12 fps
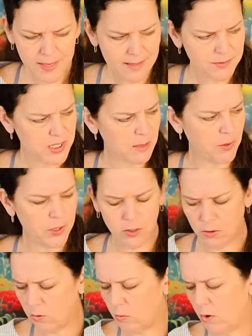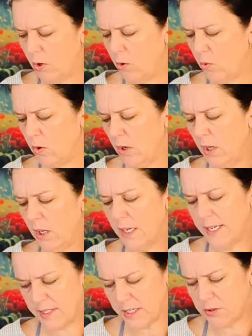someone who who
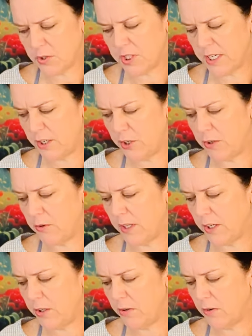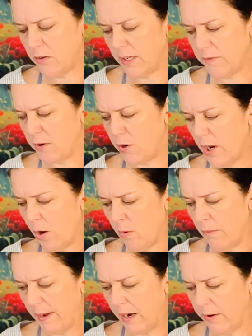is interested in you that you don't even know
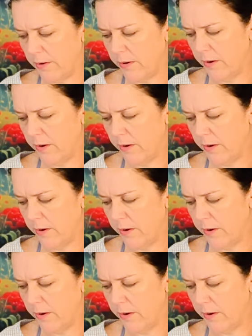about.